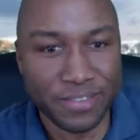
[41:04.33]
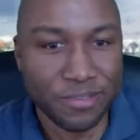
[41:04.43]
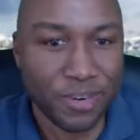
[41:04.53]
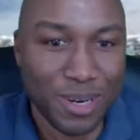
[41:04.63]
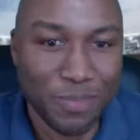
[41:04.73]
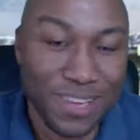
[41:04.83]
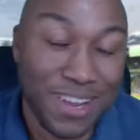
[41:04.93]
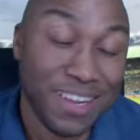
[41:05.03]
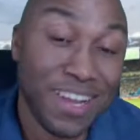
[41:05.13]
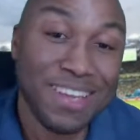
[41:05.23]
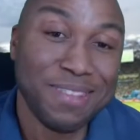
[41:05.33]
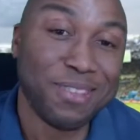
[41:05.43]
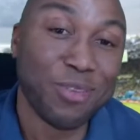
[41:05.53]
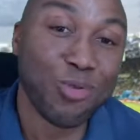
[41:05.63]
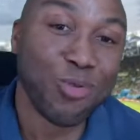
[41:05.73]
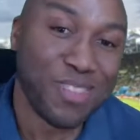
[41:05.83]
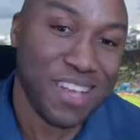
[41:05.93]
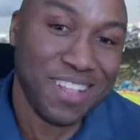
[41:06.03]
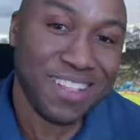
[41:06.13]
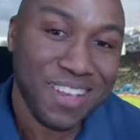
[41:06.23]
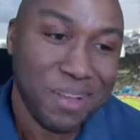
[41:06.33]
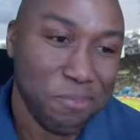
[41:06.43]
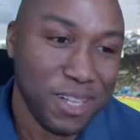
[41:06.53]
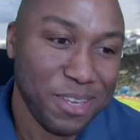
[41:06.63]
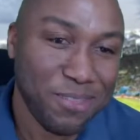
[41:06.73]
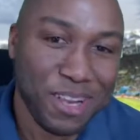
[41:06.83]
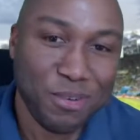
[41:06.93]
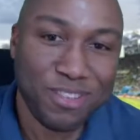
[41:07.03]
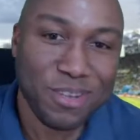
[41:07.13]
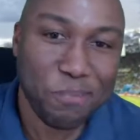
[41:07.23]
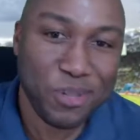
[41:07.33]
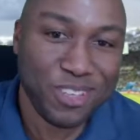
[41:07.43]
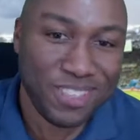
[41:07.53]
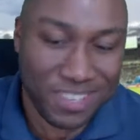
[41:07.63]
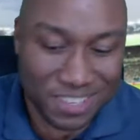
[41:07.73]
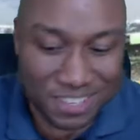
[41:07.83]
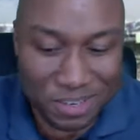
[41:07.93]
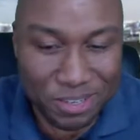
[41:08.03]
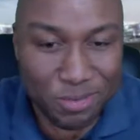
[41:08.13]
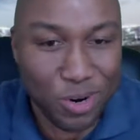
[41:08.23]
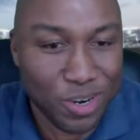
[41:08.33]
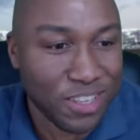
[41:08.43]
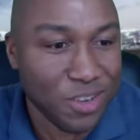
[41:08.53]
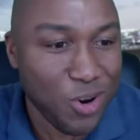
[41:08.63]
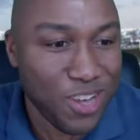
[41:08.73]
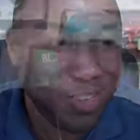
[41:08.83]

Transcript: are very upset. And I do believe that Christian Pulisic is worth it. Go ahead,